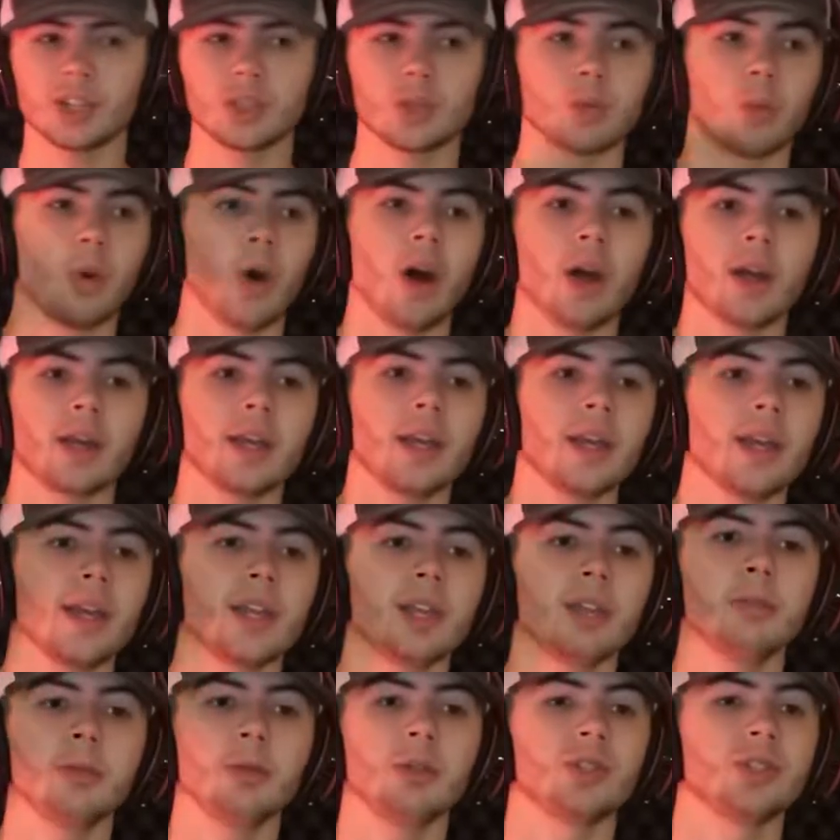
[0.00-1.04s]
walking in
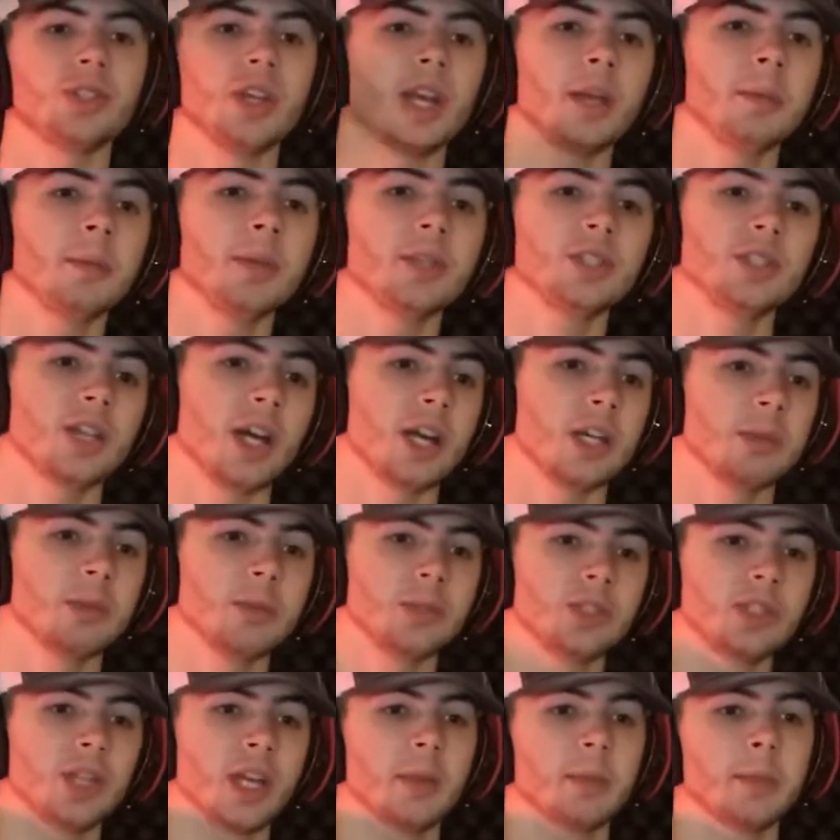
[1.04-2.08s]
the Buscemi's. Shout out to
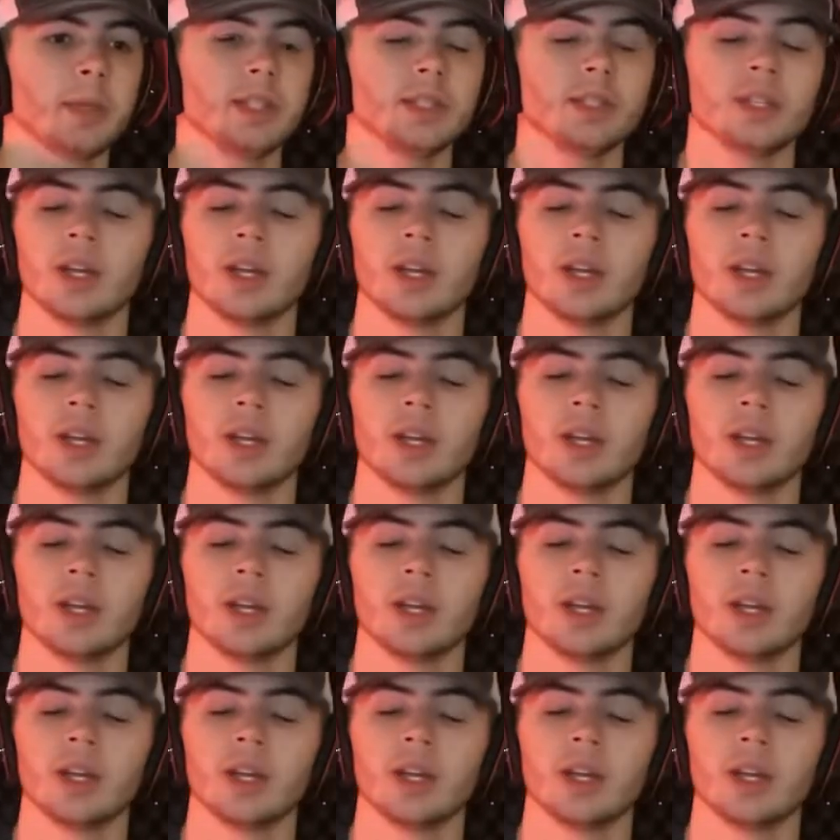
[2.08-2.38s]
Buscemi's.